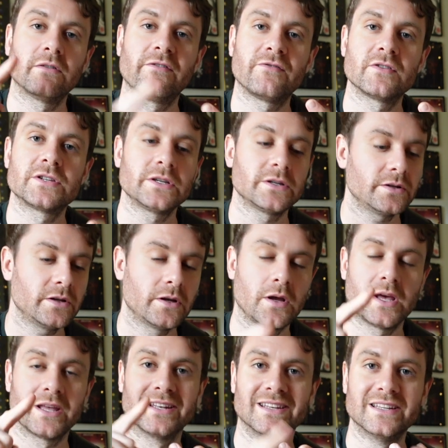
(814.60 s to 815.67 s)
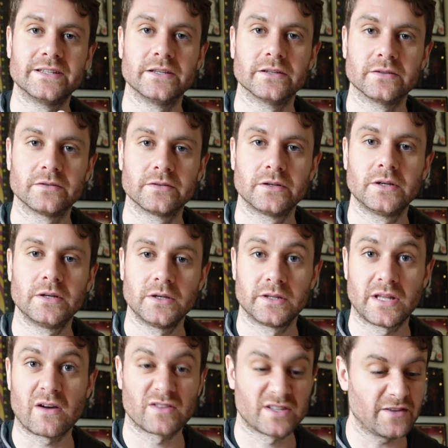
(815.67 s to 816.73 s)
Phrygian, and Lydian.
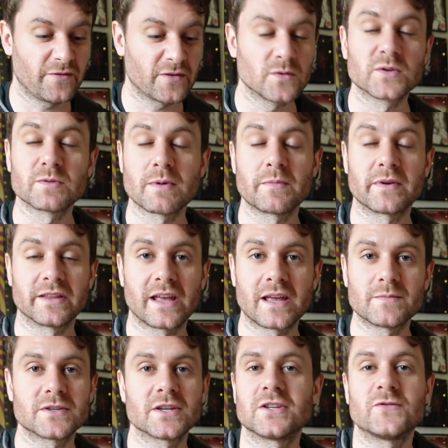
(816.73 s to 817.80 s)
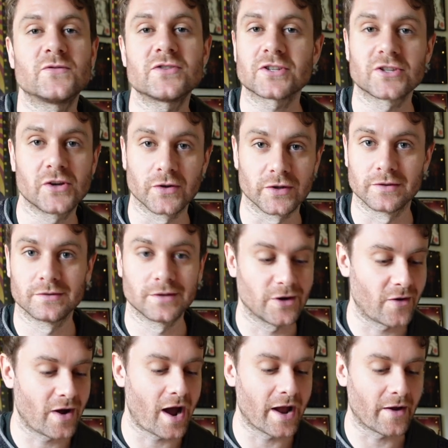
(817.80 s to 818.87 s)
Now, it's difficult to remember the names, you've just got to, all
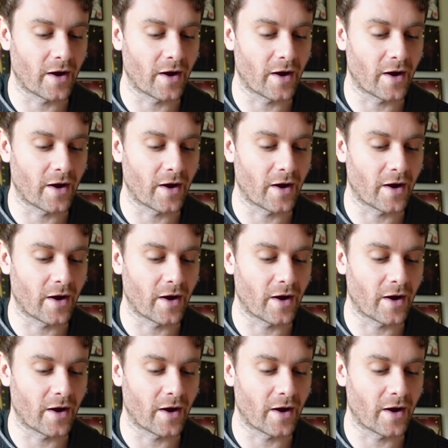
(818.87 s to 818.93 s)
right?